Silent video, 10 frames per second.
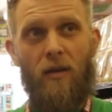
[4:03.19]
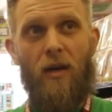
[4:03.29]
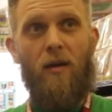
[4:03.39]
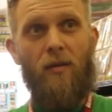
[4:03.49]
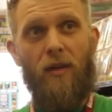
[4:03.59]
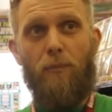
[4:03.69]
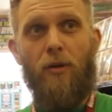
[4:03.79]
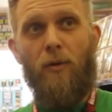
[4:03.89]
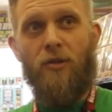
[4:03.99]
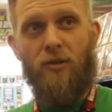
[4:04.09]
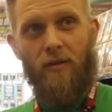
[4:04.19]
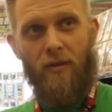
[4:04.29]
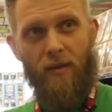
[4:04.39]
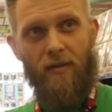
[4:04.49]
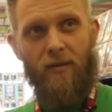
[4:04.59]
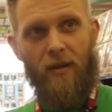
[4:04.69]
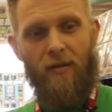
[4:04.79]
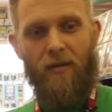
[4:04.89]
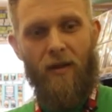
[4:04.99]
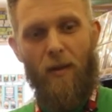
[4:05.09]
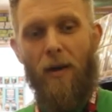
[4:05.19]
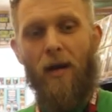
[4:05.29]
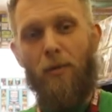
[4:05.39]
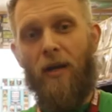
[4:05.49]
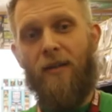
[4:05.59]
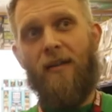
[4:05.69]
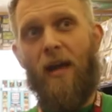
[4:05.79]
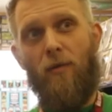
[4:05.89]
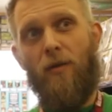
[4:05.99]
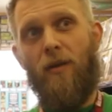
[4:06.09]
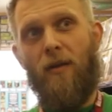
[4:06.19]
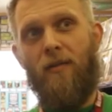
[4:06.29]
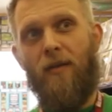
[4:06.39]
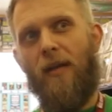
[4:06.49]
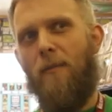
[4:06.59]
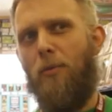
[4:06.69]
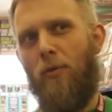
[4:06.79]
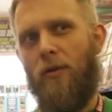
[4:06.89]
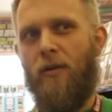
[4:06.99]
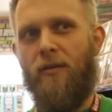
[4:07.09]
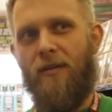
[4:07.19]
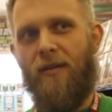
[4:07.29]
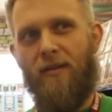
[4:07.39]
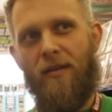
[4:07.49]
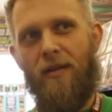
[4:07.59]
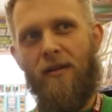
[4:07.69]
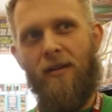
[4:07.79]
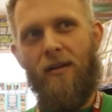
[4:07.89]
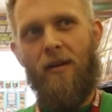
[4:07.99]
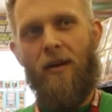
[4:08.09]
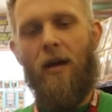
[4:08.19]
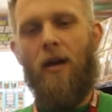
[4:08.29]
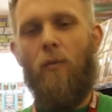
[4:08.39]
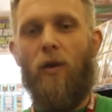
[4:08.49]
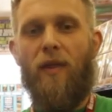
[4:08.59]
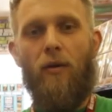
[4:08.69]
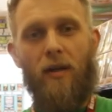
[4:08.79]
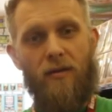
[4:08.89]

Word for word: Uh, like pretty much, it's it's a pipeline to everything that's like important to the city um, without